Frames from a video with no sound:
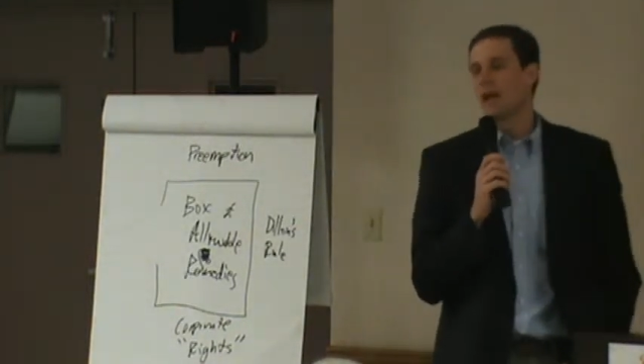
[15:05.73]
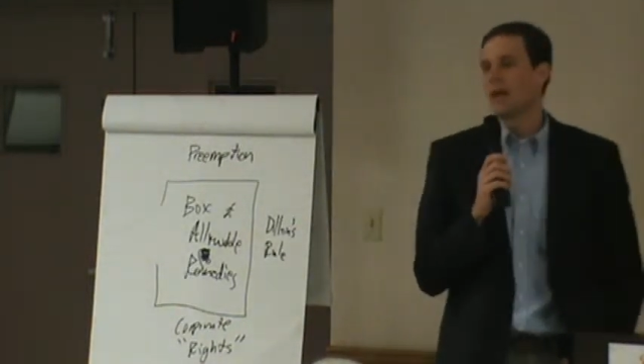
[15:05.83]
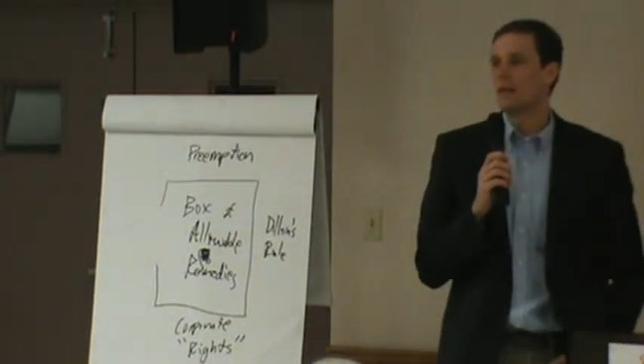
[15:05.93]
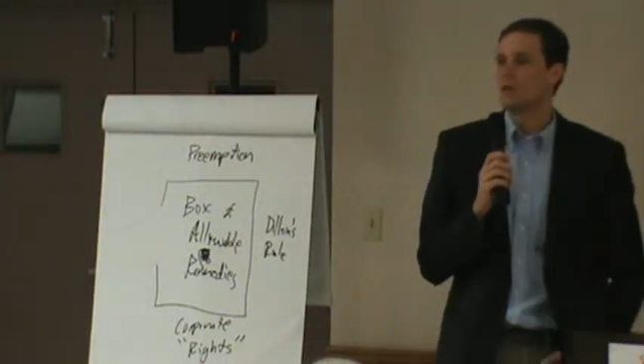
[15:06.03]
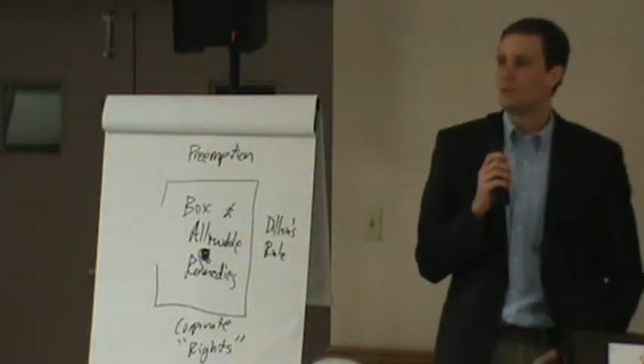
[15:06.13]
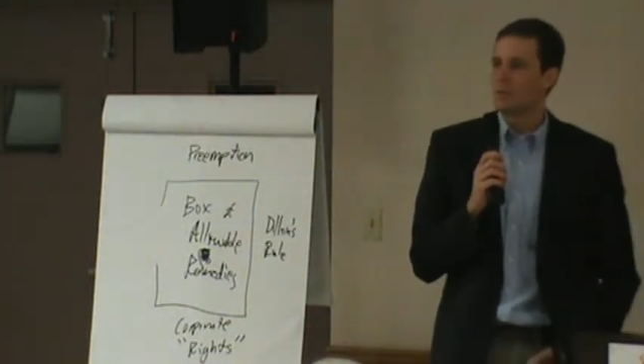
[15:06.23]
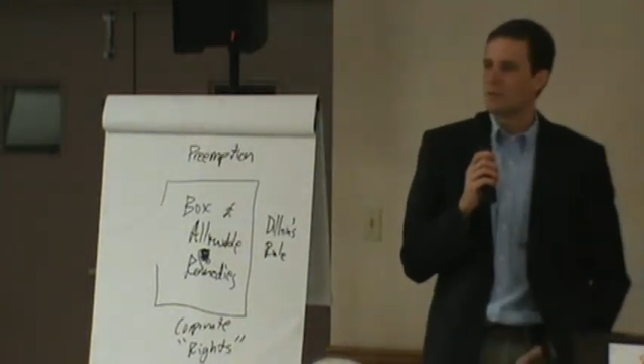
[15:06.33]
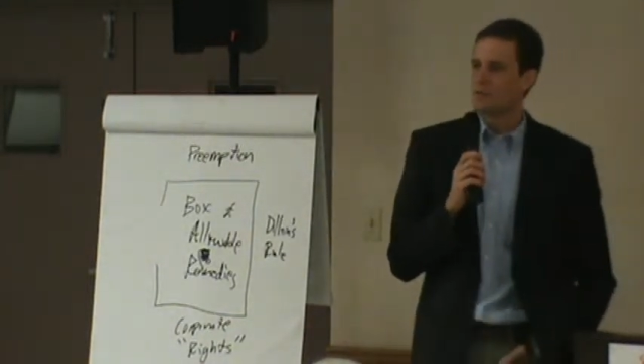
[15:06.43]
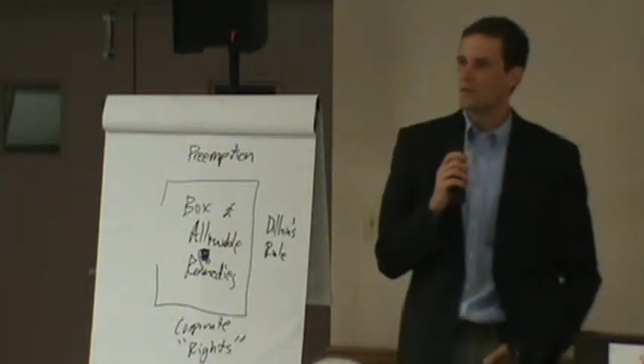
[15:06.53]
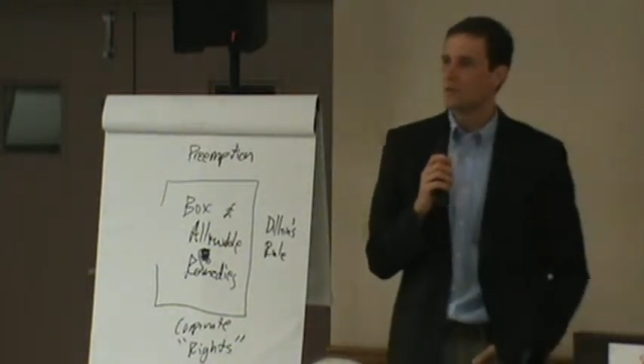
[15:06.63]
and you will
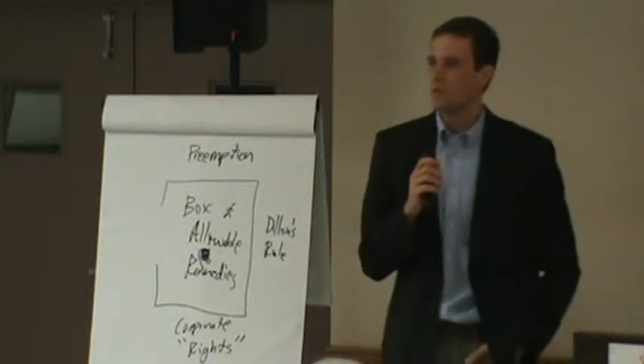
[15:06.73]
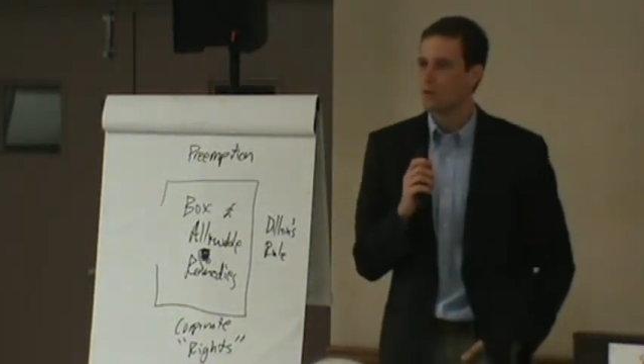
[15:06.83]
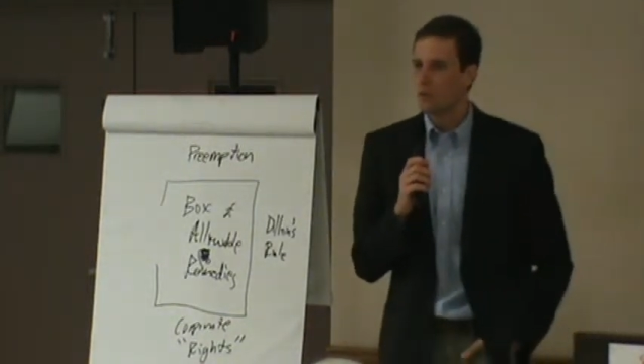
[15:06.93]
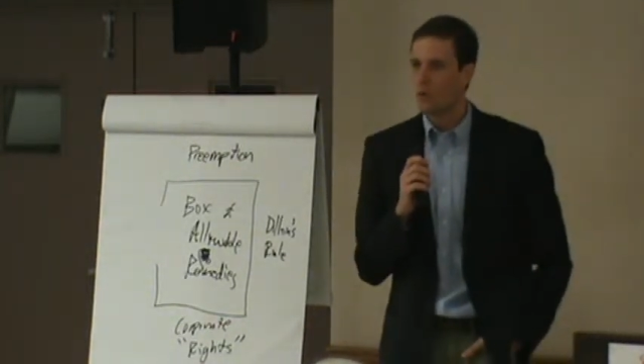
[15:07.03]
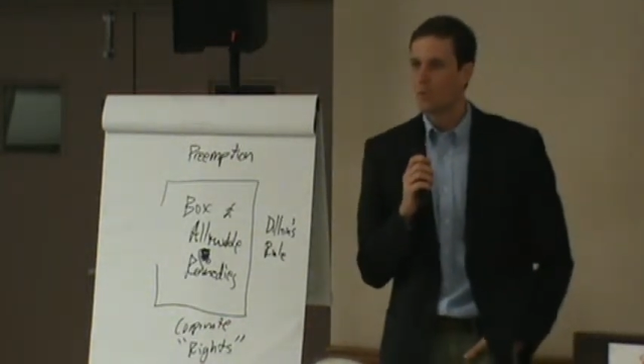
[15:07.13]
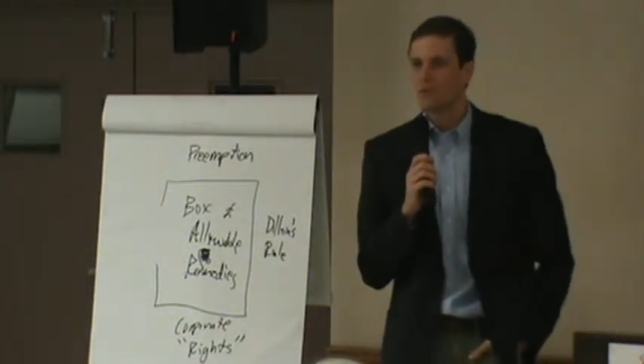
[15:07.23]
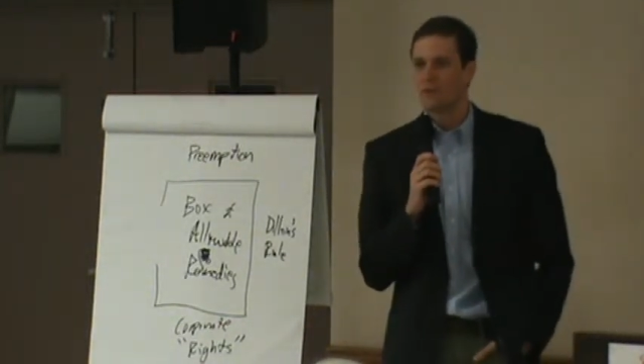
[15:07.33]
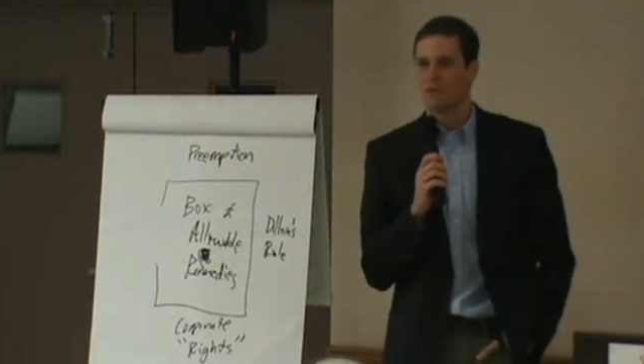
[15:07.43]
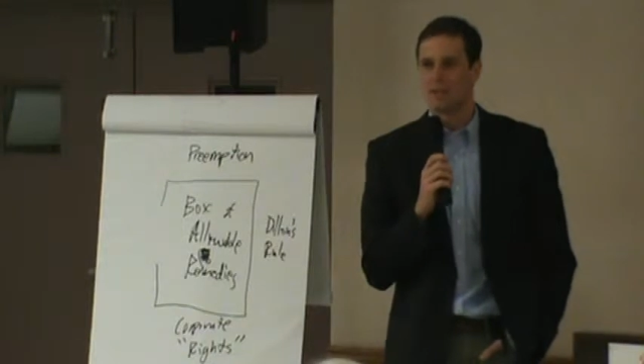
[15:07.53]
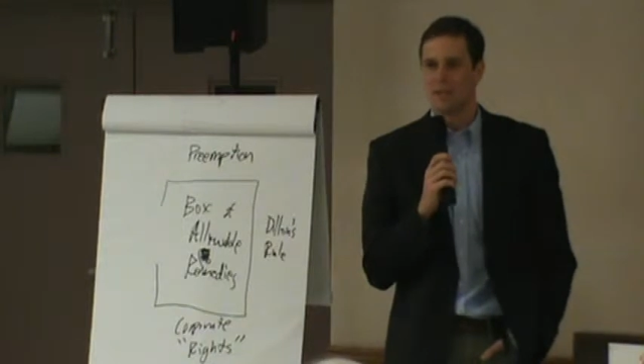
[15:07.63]
never see the word
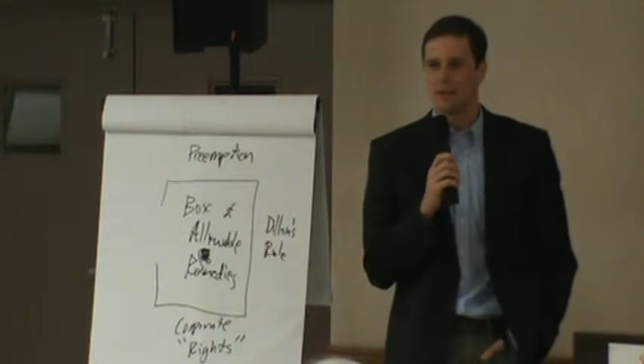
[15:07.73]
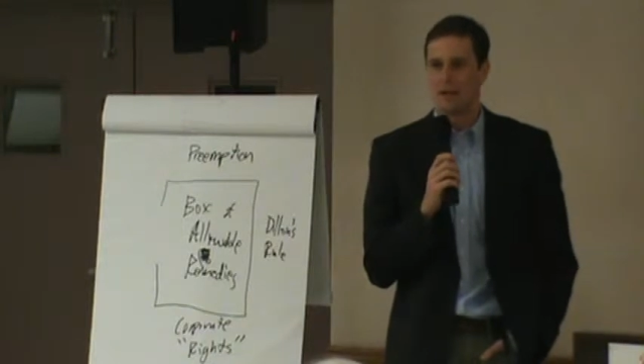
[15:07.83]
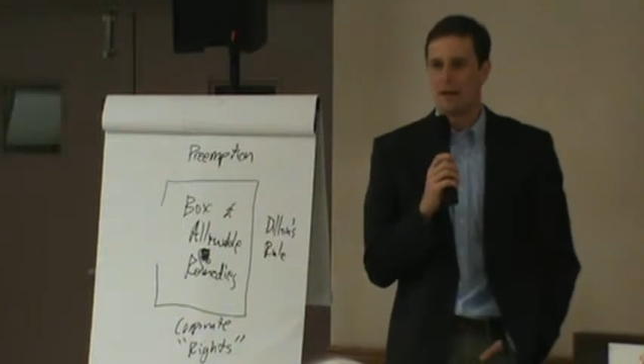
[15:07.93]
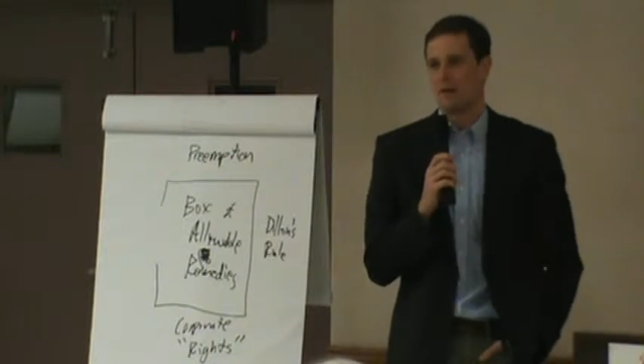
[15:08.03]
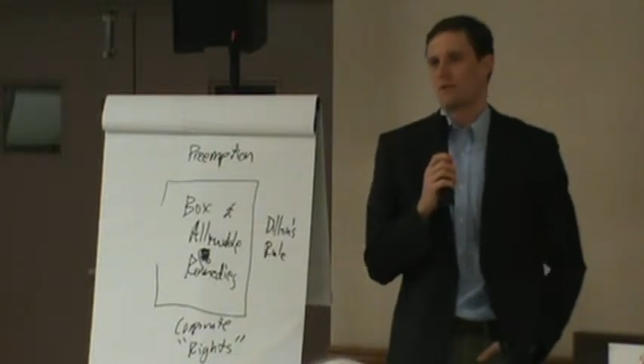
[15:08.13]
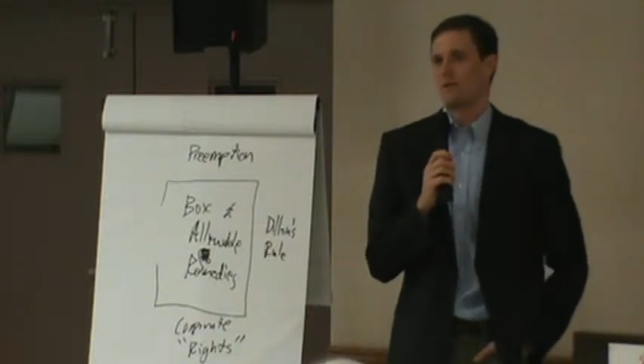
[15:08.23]
corporation in them.